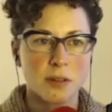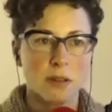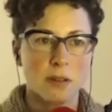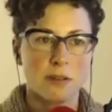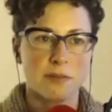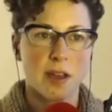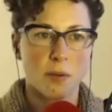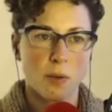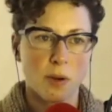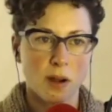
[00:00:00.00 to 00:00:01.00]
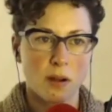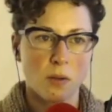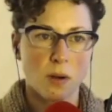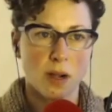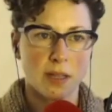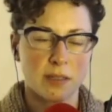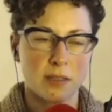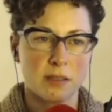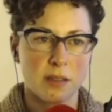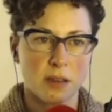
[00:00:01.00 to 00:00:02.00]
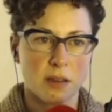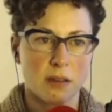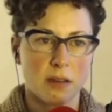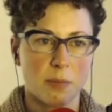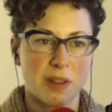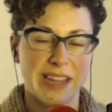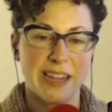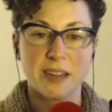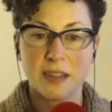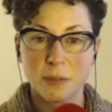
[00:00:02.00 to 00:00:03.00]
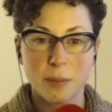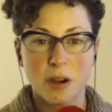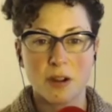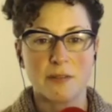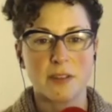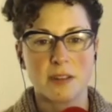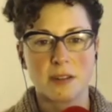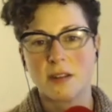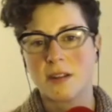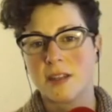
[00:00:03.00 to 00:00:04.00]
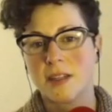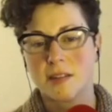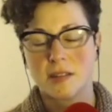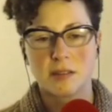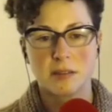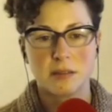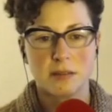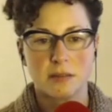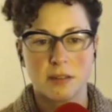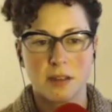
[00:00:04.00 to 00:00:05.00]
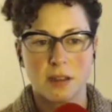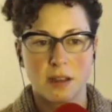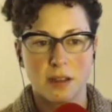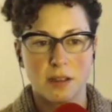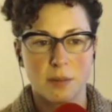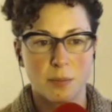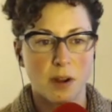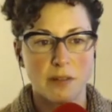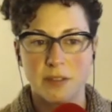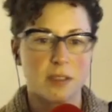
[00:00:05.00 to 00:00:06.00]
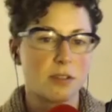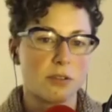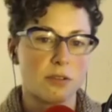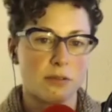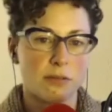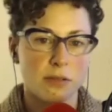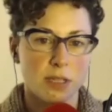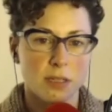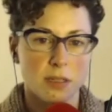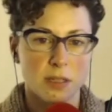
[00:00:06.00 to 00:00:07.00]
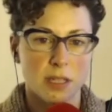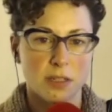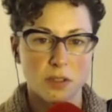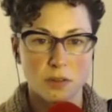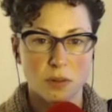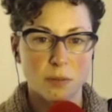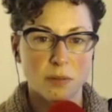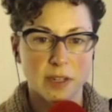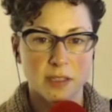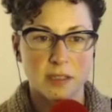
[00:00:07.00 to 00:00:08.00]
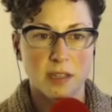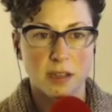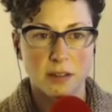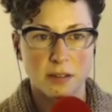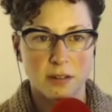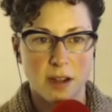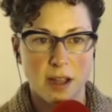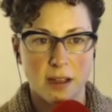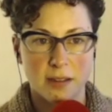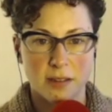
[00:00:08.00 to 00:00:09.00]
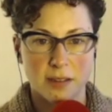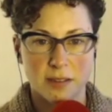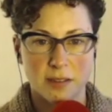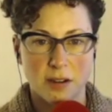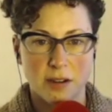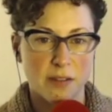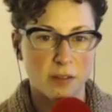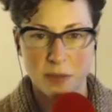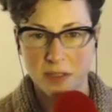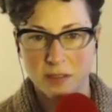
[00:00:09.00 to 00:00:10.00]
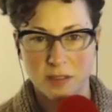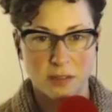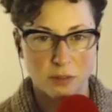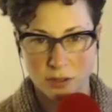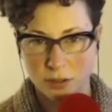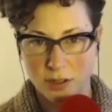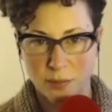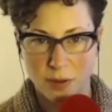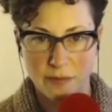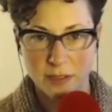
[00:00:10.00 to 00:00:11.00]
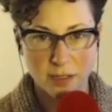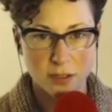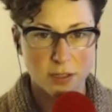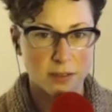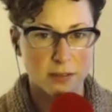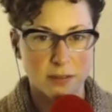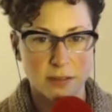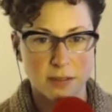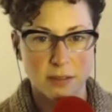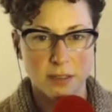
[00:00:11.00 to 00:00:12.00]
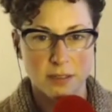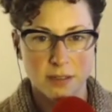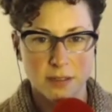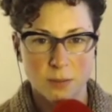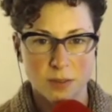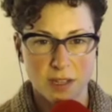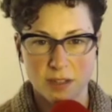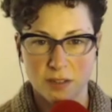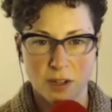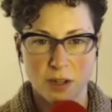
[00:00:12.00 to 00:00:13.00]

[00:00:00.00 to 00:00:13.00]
of that work, or at least the planning part of it, uh, is uh, improvisational? Like, do you improvise together? How is are any of the pieces structured improvisations? Was that a start?